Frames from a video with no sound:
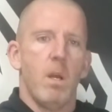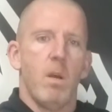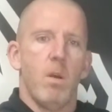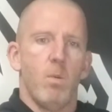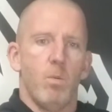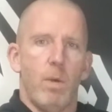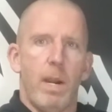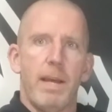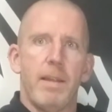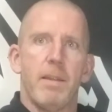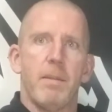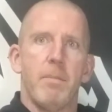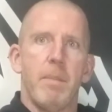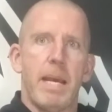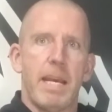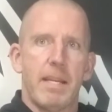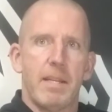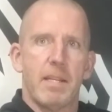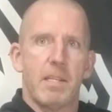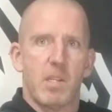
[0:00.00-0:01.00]
rather than
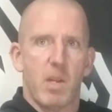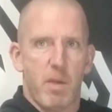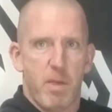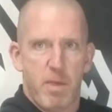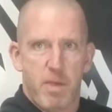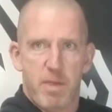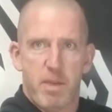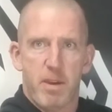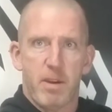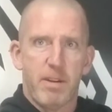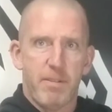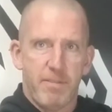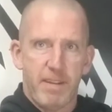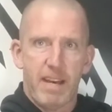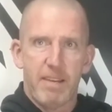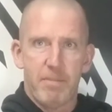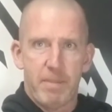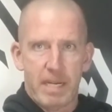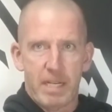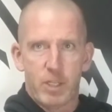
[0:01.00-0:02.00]
making this a
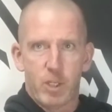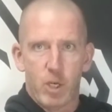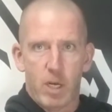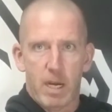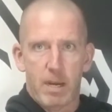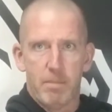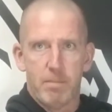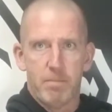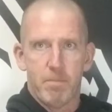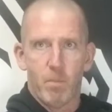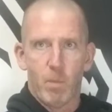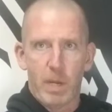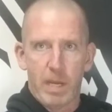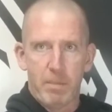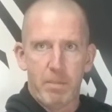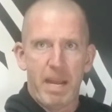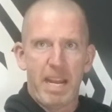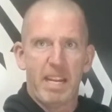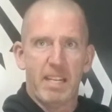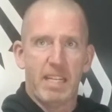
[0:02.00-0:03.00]
35-minute job, we can
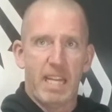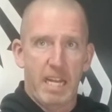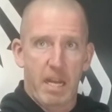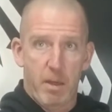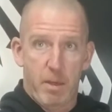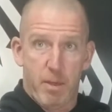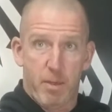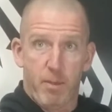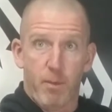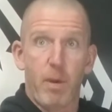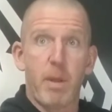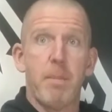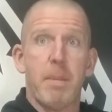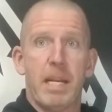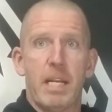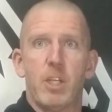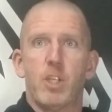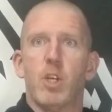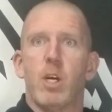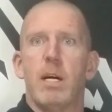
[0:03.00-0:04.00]
make it like a
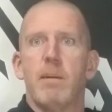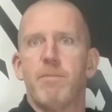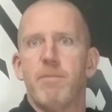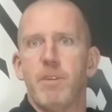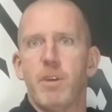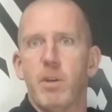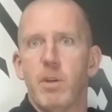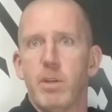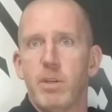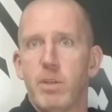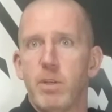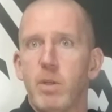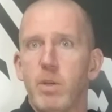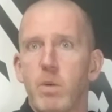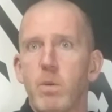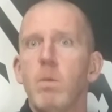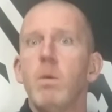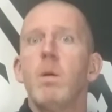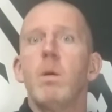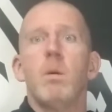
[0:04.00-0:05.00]
3-minute job for you to
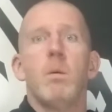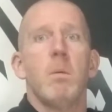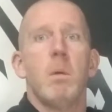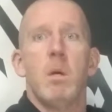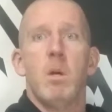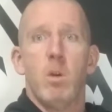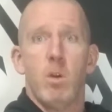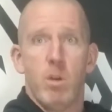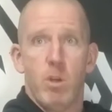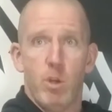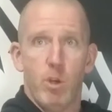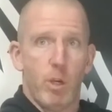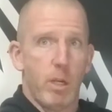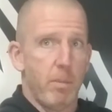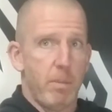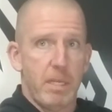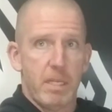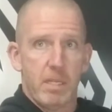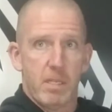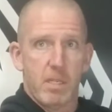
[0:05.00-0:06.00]
do. You can
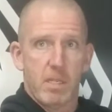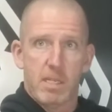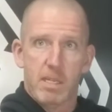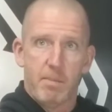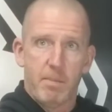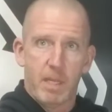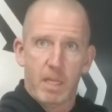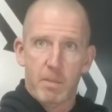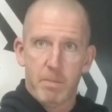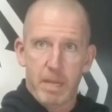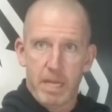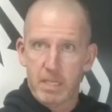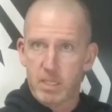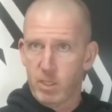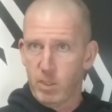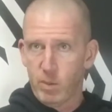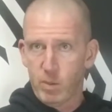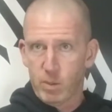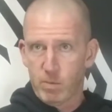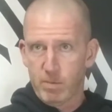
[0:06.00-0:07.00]
be disassembling the beds and
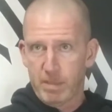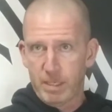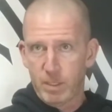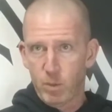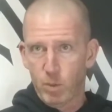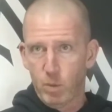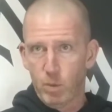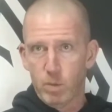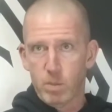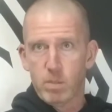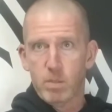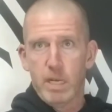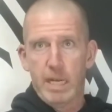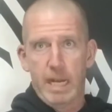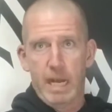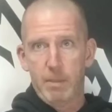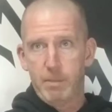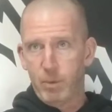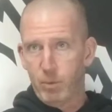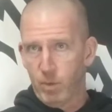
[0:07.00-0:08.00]
using my tools, and
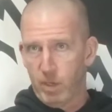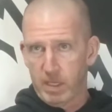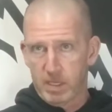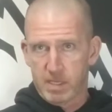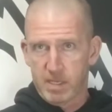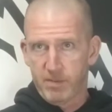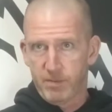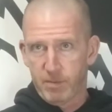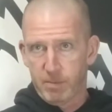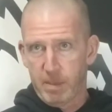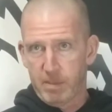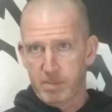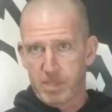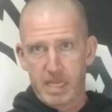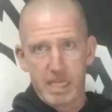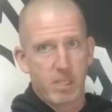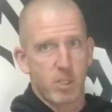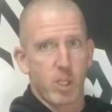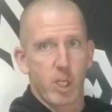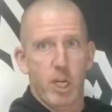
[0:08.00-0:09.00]
I'll be running stuff from
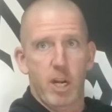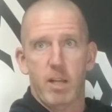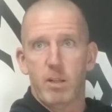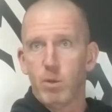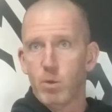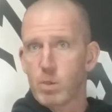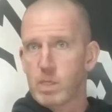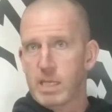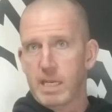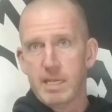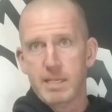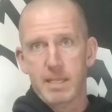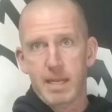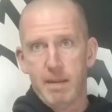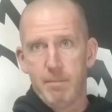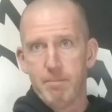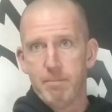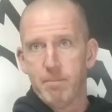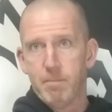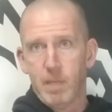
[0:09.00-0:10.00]
upstairs, so you're not losing any time.
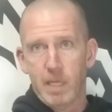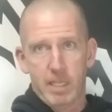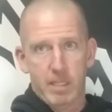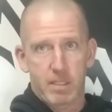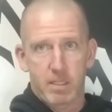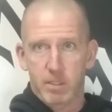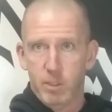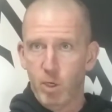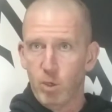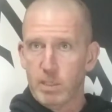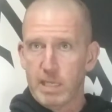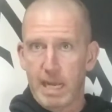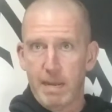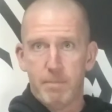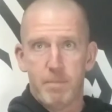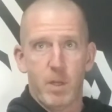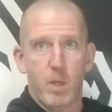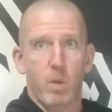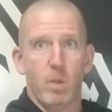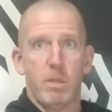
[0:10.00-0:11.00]
Like, no time.
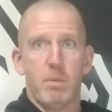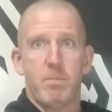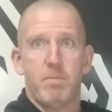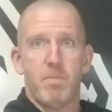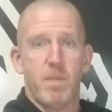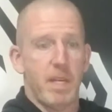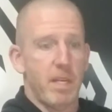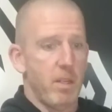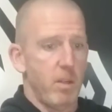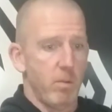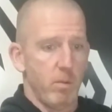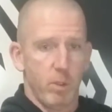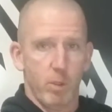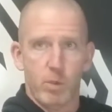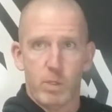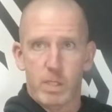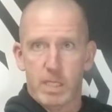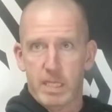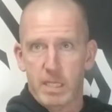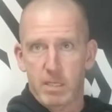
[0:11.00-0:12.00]
The only thing you're
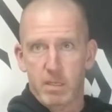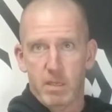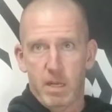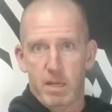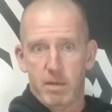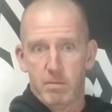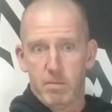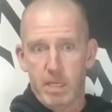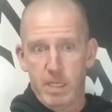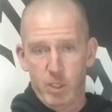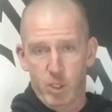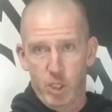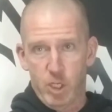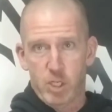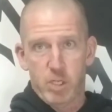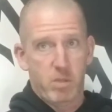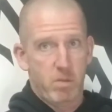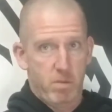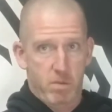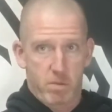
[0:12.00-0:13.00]
losing is
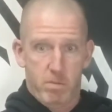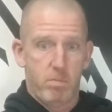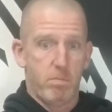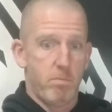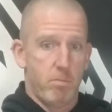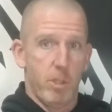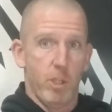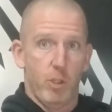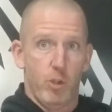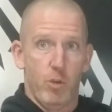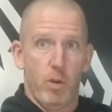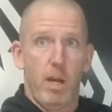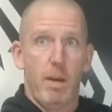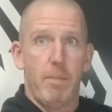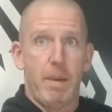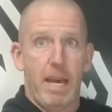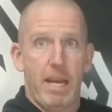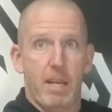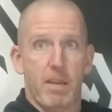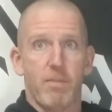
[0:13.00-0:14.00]
just the
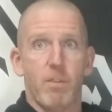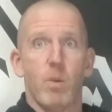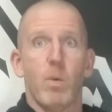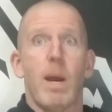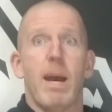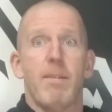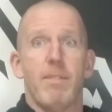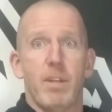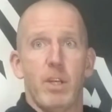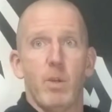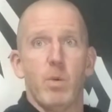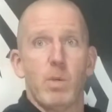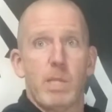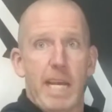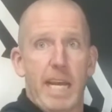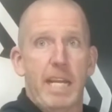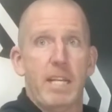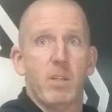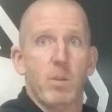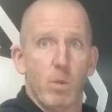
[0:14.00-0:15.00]
drawback of you having to use
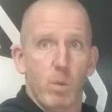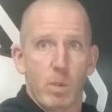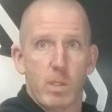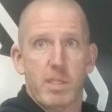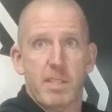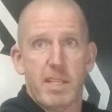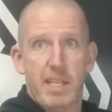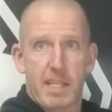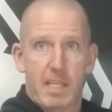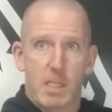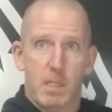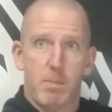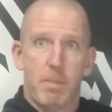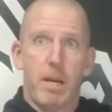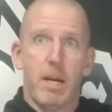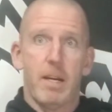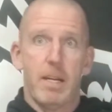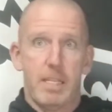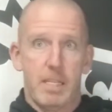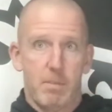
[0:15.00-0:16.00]
hand tools to take this
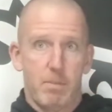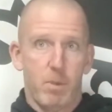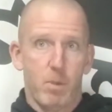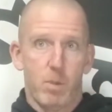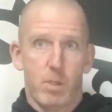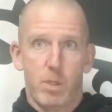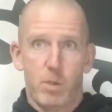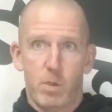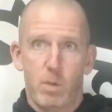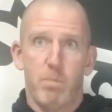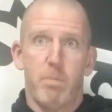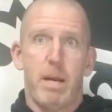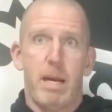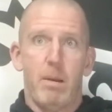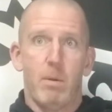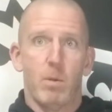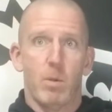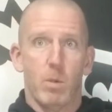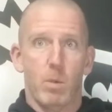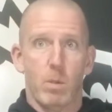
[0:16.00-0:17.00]
apart as opposed to using
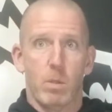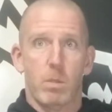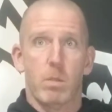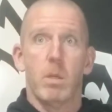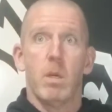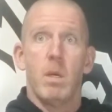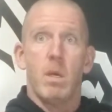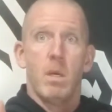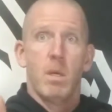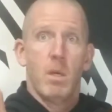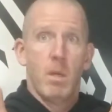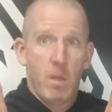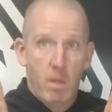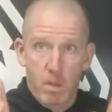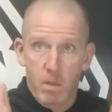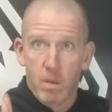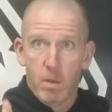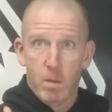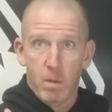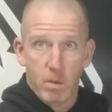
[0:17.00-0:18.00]
power tools.
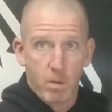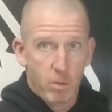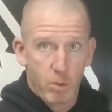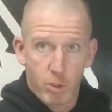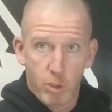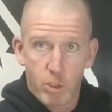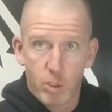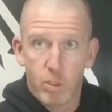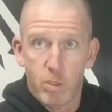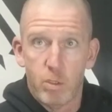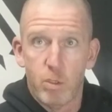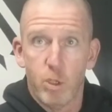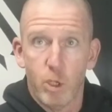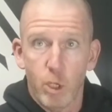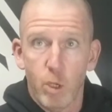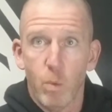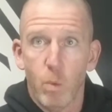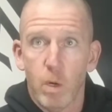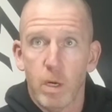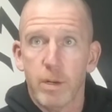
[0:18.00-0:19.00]
Do
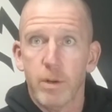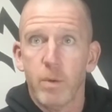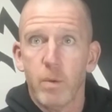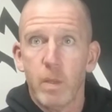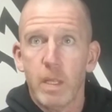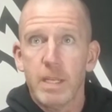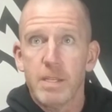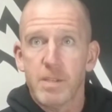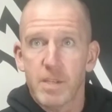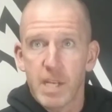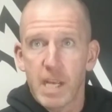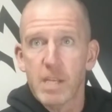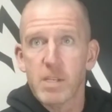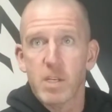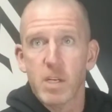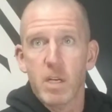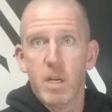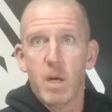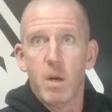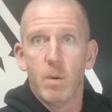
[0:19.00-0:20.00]
you want to do this? Yes or
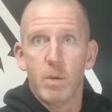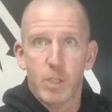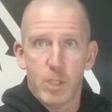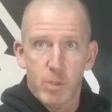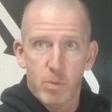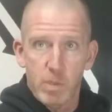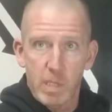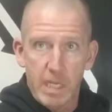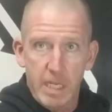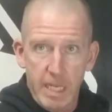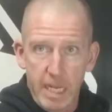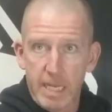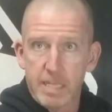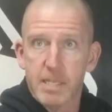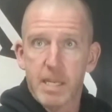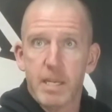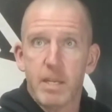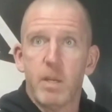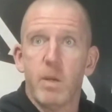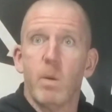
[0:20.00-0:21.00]
no? And she was like, yes,
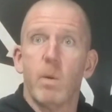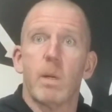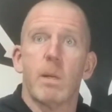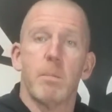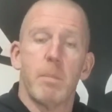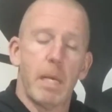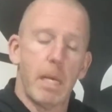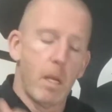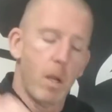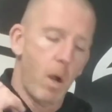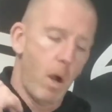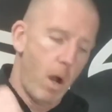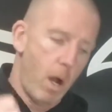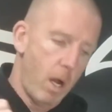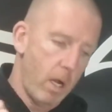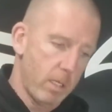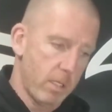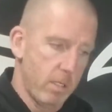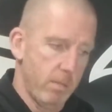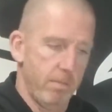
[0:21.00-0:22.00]
I do. And I'm like,
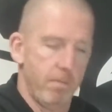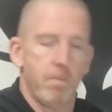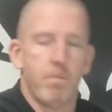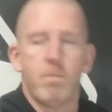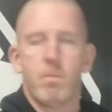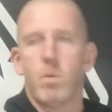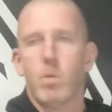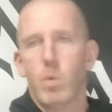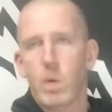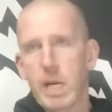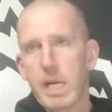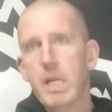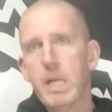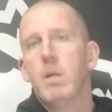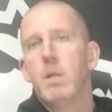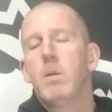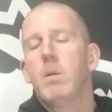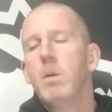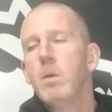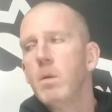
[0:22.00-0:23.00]
awesome. Great.
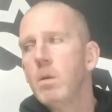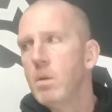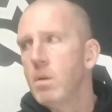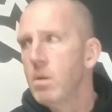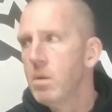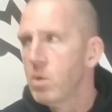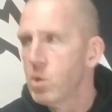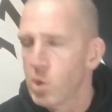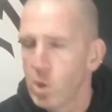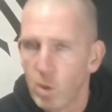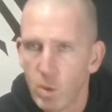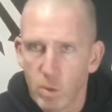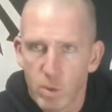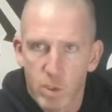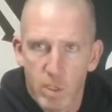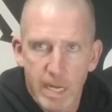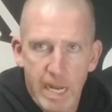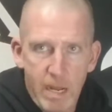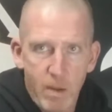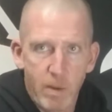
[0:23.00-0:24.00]
Sold. So
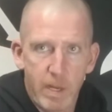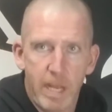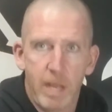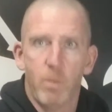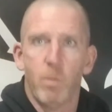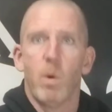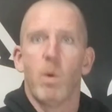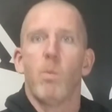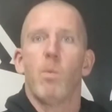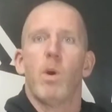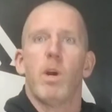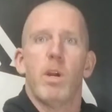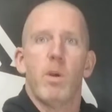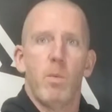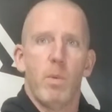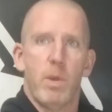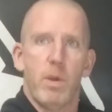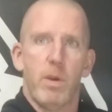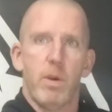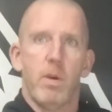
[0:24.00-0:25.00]
now, again, we're working
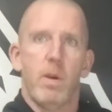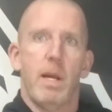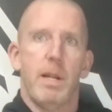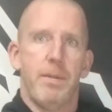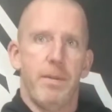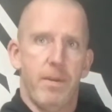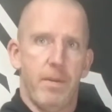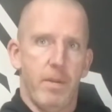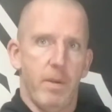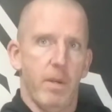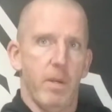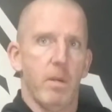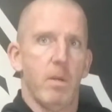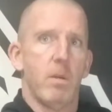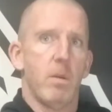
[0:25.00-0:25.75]
with her under